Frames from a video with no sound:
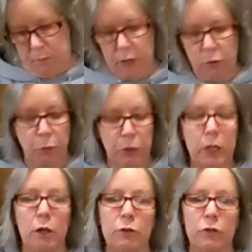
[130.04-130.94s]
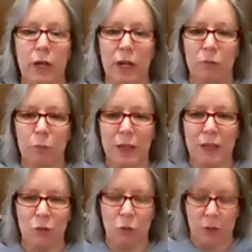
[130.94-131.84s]
It's pretty close to half, but
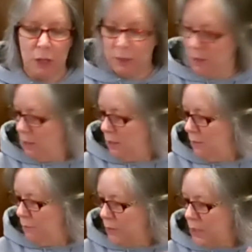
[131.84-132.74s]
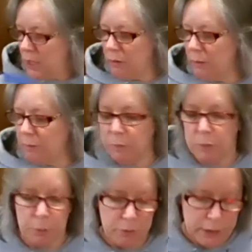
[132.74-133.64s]
that's okay. All right,
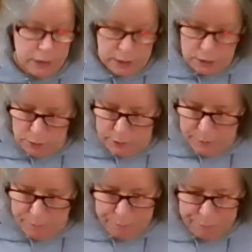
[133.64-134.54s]
move that out of the way.